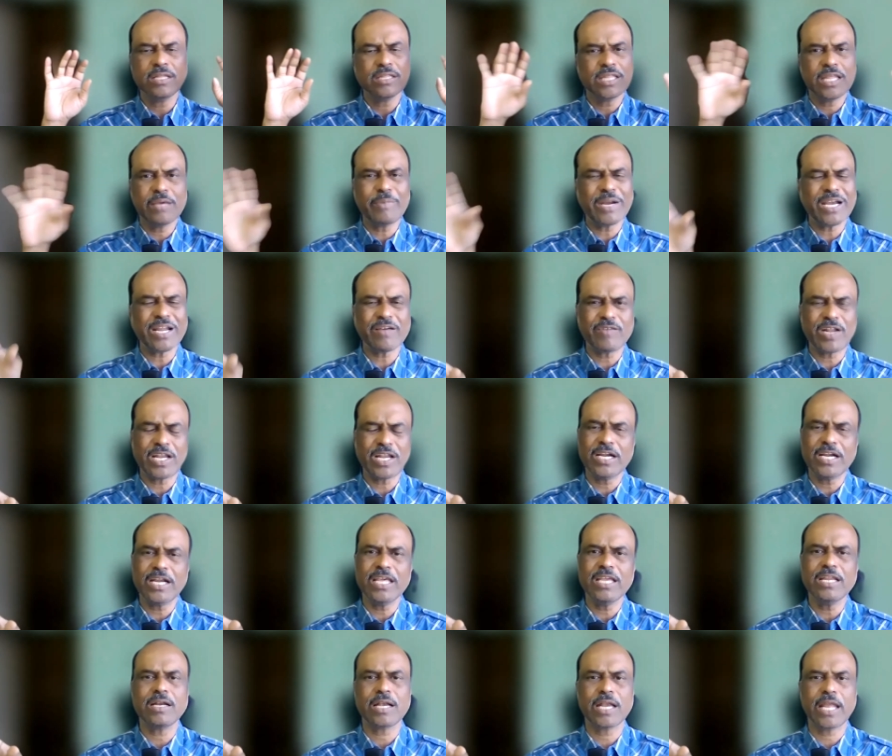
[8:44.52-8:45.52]
they might have
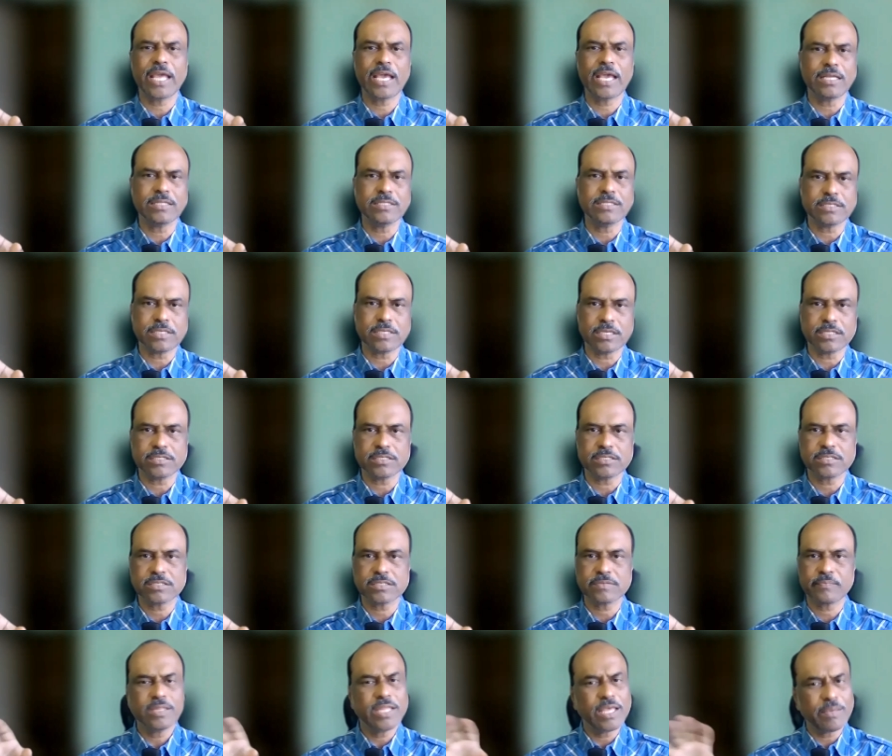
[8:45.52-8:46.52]
already taken
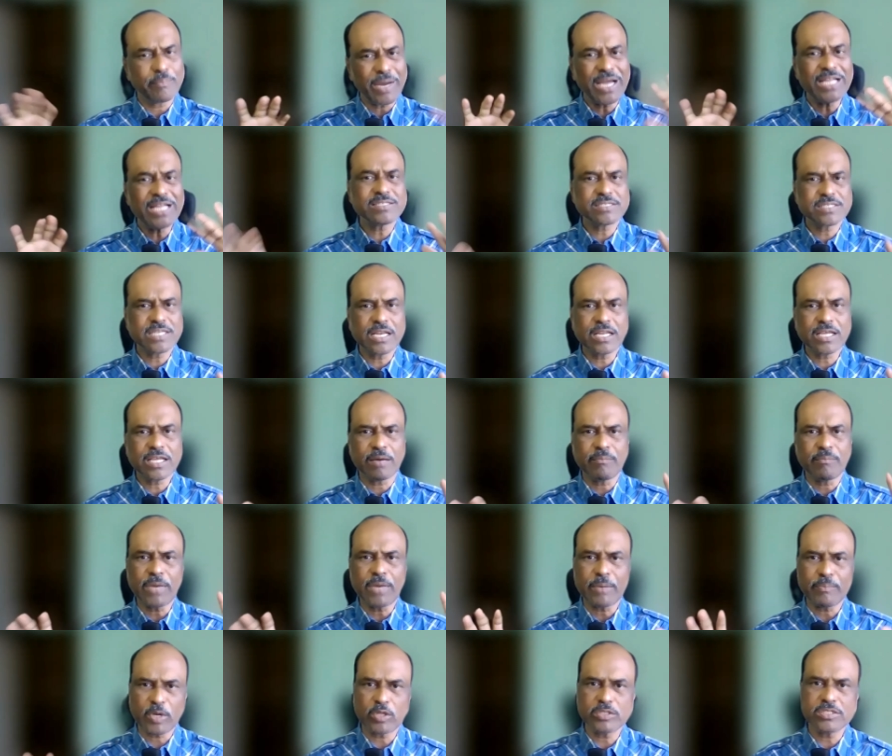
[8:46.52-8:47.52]
seats. They might still come,
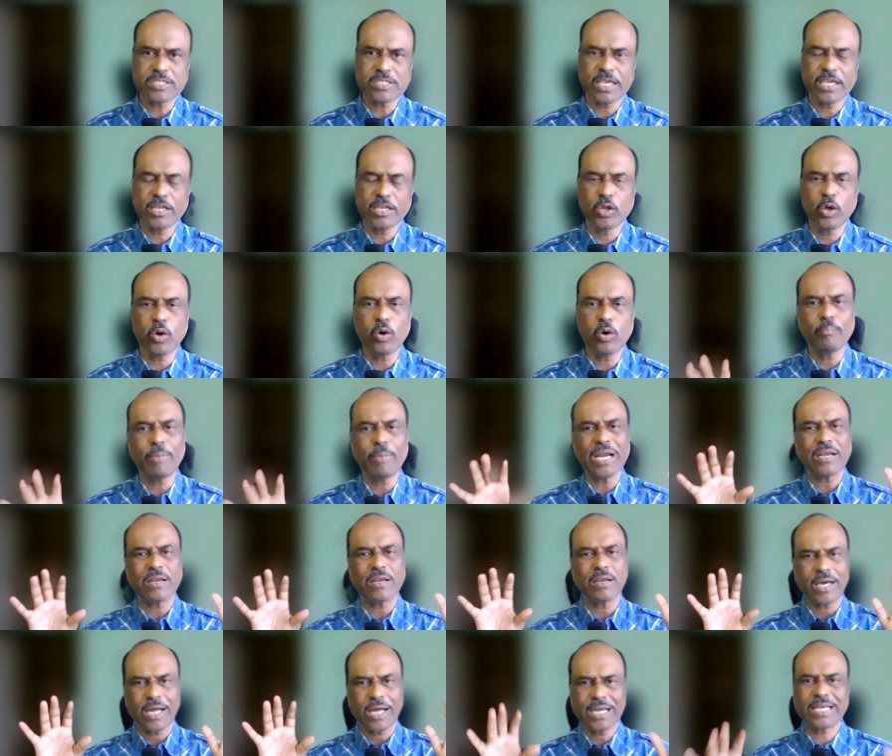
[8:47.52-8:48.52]
I'm not saying no, but
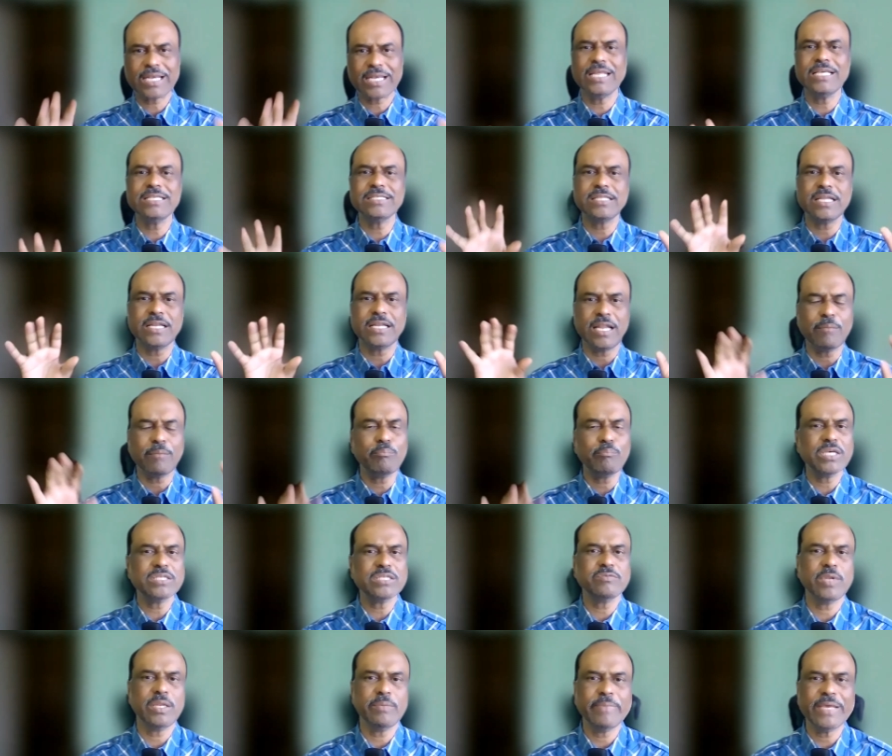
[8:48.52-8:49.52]
at least the
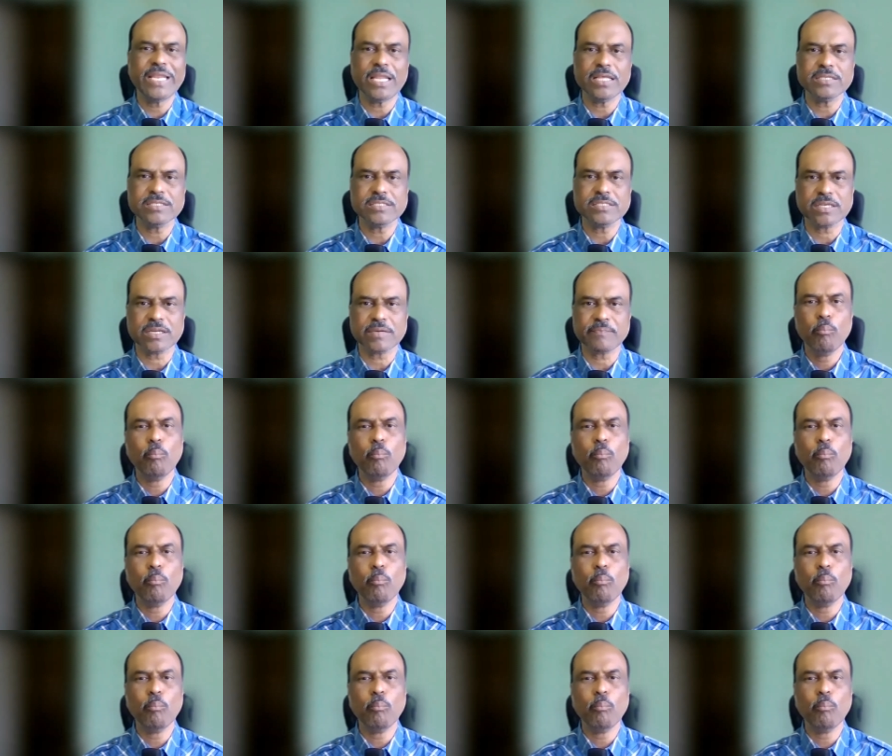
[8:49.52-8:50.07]
numbers will be lesser.